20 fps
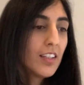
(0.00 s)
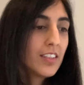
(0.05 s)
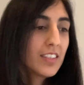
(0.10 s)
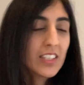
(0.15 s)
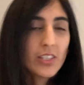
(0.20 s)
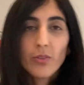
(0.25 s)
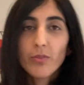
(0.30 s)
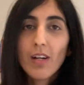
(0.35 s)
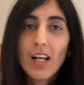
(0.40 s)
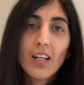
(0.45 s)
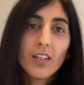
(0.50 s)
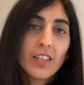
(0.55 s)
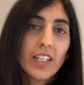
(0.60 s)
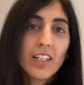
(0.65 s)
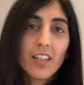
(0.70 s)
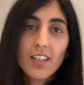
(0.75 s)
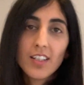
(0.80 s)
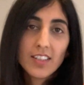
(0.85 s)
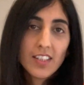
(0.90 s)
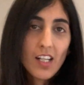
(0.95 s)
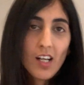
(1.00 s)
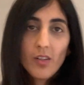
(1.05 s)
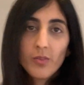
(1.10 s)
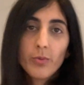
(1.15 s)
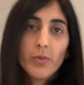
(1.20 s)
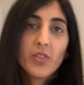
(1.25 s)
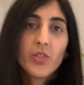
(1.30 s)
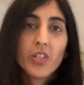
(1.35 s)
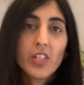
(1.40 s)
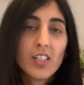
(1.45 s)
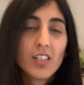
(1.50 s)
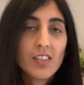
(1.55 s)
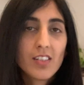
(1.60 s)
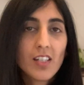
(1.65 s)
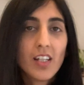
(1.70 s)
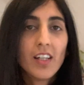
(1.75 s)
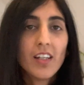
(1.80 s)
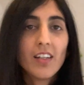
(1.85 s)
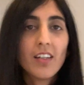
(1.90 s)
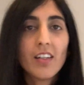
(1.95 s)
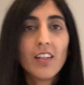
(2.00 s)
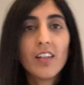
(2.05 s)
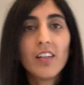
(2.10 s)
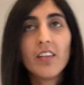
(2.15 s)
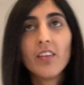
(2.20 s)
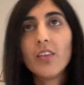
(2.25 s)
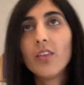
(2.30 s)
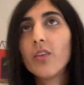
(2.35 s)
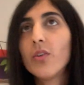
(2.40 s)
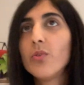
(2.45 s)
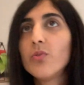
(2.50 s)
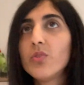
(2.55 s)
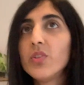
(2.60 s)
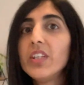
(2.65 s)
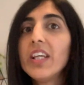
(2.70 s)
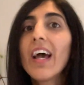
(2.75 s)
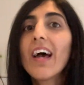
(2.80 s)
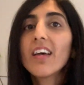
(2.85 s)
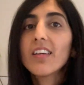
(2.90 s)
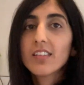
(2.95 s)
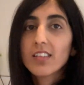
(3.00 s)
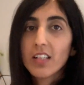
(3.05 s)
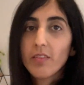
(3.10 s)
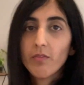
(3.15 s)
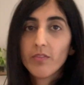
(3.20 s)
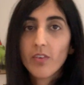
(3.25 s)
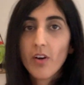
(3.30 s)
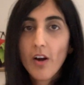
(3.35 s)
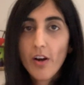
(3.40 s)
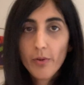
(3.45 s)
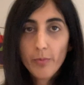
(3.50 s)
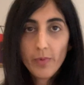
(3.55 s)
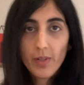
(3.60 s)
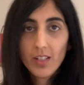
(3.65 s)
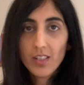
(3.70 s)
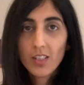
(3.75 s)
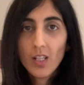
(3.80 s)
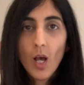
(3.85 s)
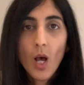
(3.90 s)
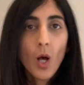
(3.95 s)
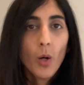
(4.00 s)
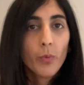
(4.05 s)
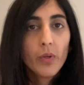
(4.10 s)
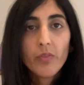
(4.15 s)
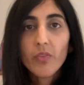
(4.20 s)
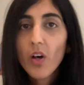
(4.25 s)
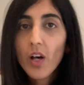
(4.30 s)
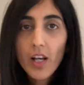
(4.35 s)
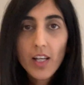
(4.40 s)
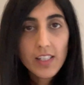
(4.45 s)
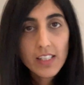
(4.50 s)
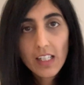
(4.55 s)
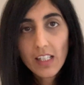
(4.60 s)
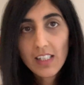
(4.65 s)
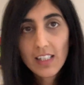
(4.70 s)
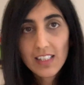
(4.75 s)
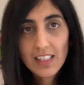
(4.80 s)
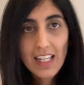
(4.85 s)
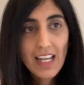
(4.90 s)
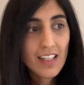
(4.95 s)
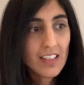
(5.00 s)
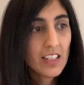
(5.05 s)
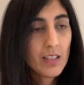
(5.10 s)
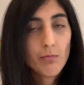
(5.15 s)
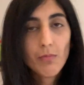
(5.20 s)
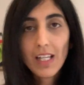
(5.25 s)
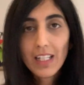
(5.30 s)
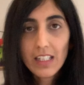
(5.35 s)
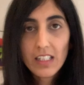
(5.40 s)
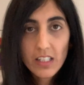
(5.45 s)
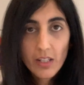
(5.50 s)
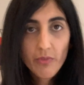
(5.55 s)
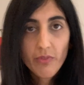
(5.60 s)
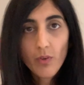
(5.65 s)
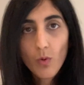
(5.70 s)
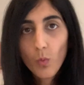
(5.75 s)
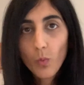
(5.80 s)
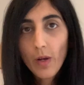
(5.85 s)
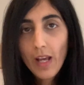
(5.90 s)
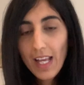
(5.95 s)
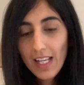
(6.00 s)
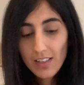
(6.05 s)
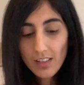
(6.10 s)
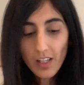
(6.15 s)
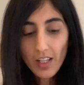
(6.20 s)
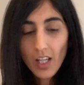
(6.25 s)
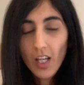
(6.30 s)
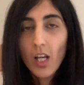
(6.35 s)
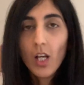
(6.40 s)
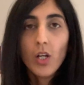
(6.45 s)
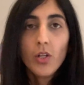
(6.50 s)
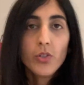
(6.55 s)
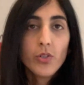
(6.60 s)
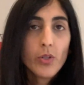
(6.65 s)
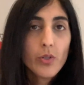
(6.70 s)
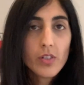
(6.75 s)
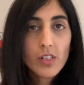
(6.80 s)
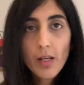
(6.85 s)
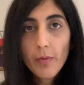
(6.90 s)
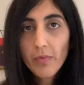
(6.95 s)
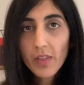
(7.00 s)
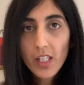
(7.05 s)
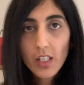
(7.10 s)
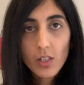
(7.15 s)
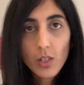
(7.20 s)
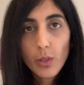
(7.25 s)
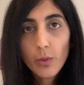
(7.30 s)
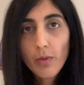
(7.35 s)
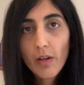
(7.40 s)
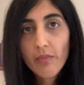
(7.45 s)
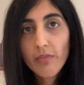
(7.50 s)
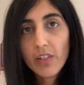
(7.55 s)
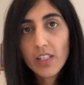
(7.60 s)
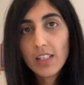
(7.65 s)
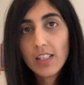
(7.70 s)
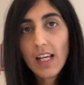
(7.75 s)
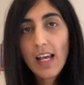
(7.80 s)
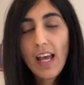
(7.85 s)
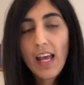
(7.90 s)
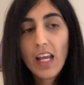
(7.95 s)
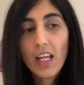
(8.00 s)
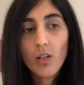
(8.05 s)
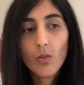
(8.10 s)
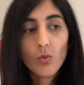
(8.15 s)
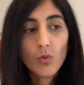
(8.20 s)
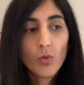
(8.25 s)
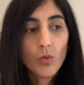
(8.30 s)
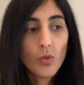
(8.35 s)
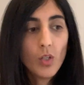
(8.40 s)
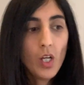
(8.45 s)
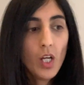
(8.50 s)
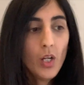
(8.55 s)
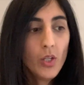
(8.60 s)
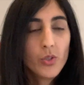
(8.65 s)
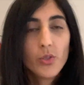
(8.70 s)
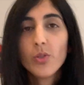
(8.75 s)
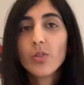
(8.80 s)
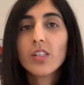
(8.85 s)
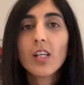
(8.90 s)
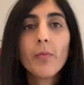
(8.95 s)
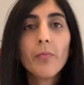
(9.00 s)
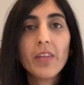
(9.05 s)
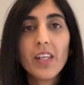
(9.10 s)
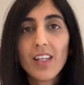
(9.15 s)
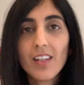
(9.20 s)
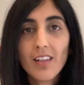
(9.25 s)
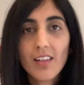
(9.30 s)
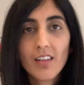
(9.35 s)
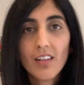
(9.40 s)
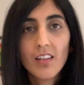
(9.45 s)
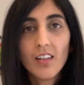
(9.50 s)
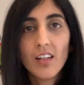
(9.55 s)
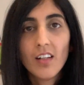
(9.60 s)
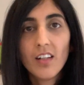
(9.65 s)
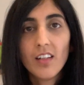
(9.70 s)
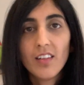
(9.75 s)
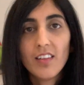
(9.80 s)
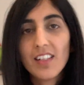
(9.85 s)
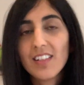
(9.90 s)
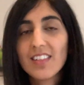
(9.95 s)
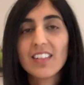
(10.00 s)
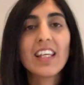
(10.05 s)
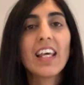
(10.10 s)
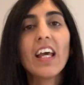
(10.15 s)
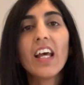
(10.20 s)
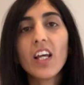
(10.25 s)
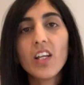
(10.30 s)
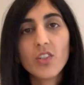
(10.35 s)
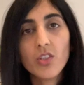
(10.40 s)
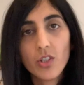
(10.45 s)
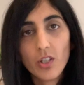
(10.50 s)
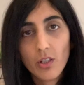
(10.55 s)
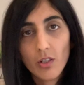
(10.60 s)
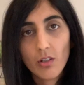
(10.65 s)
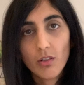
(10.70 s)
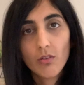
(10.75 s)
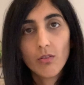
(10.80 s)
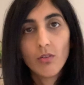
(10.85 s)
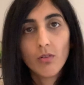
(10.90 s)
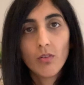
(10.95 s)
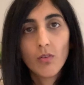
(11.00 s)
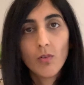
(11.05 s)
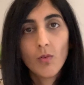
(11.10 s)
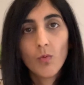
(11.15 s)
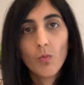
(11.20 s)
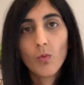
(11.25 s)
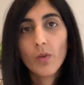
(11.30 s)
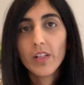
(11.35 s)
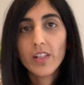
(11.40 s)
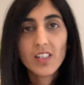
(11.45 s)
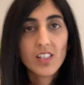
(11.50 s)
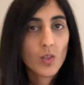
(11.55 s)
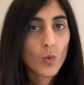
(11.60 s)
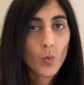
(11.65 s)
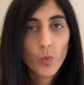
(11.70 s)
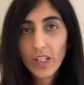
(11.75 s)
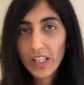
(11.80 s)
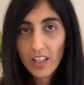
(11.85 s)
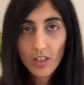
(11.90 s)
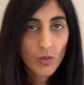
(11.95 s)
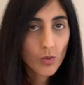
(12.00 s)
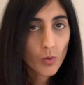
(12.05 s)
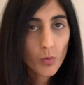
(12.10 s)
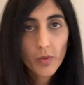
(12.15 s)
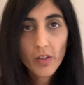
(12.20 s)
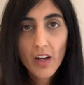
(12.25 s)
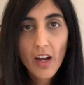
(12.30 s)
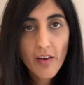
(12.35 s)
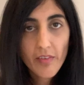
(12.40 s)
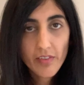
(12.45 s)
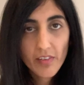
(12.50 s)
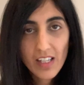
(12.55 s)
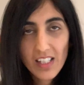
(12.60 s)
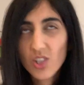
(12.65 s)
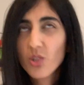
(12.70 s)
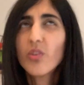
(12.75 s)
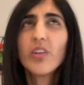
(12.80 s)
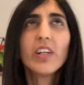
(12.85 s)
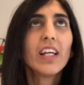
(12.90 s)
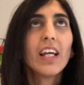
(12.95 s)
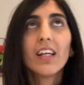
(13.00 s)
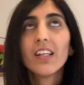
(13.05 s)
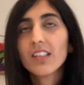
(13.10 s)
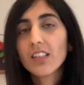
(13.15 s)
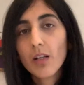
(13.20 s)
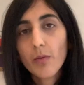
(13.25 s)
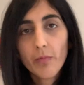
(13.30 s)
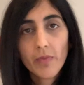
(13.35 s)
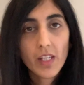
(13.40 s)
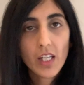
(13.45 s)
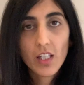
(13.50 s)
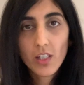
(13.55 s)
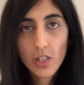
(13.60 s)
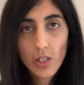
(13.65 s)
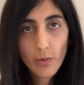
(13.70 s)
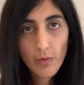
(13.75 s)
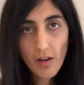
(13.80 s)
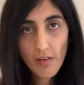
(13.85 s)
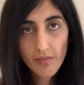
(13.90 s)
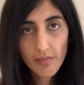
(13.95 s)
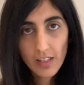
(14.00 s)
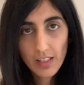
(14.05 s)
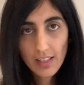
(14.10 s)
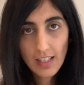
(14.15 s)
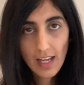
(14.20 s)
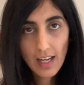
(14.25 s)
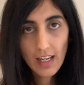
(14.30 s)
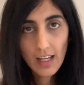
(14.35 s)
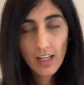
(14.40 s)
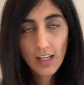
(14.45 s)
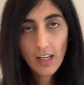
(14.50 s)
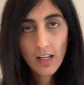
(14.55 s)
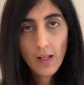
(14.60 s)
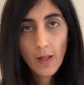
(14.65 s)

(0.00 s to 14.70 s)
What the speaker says: surrounding ourselves with just those yes environments. We've heard it said in many different ways, like do something new every day, or do something that scares you once a week, or whatever it is. Create something new every day.